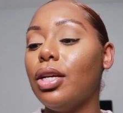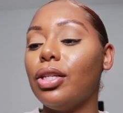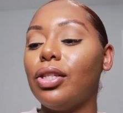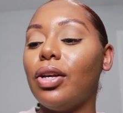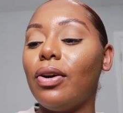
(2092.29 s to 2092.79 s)

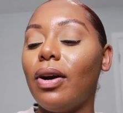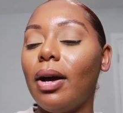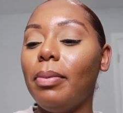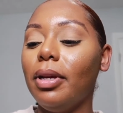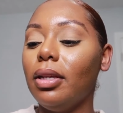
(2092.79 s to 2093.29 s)
So
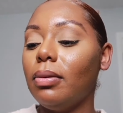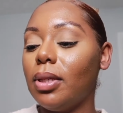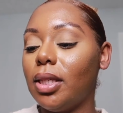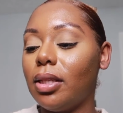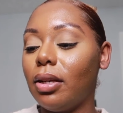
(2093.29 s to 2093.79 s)
I picked up
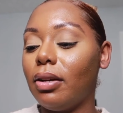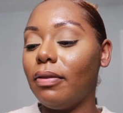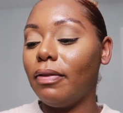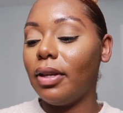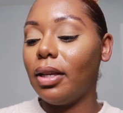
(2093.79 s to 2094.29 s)
this
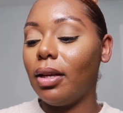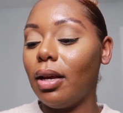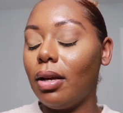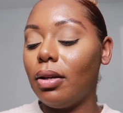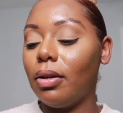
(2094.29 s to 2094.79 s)

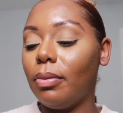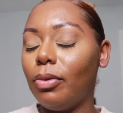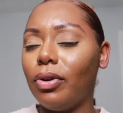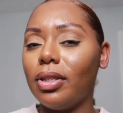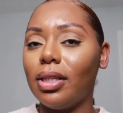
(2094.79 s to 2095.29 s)
CeraVe, um,
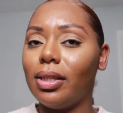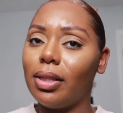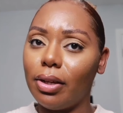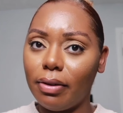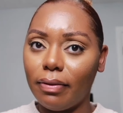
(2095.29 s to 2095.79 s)
or is it
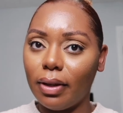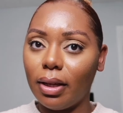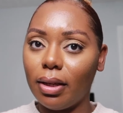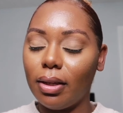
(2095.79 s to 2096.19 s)
CeraVe?